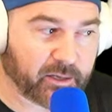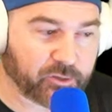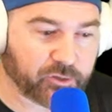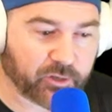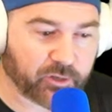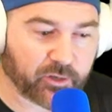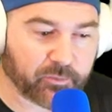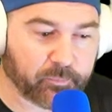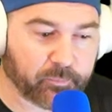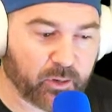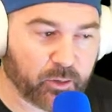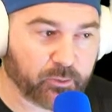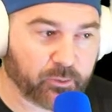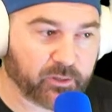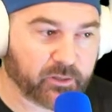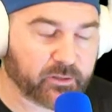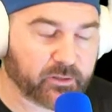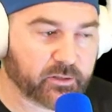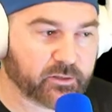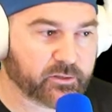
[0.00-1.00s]
component.
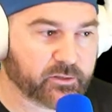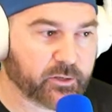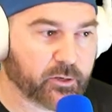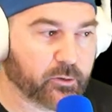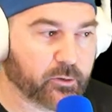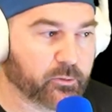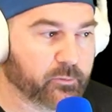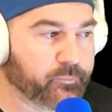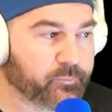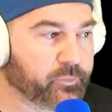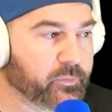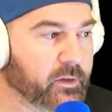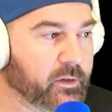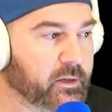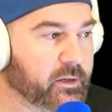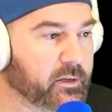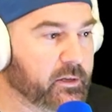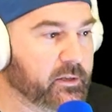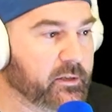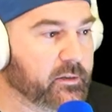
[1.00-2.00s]
So
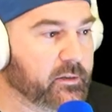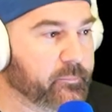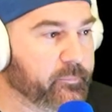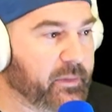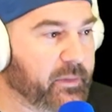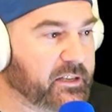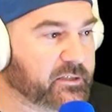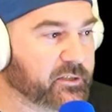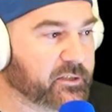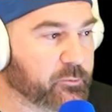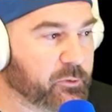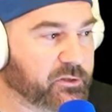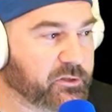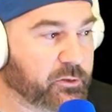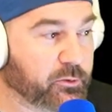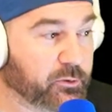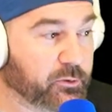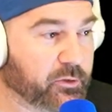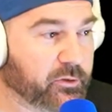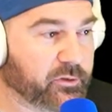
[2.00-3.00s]
basically once you
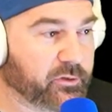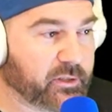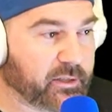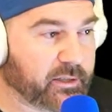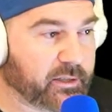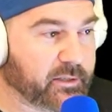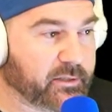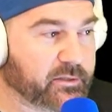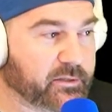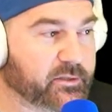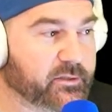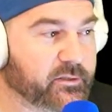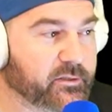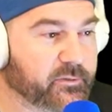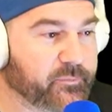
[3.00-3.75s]
learn these,